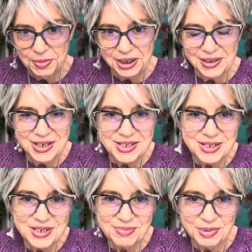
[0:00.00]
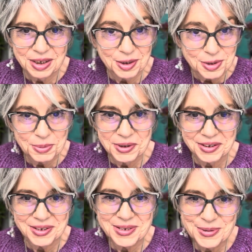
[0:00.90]
in my glasses, but it is what it
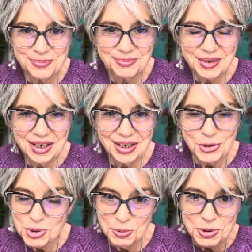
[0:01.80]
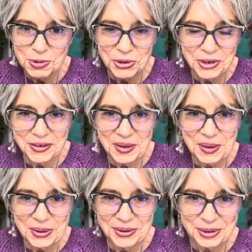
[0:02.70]
is. You're supposed to be looking at the
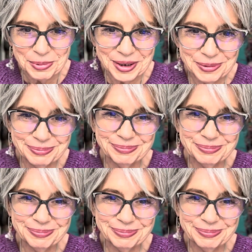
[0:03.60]
hair anyway.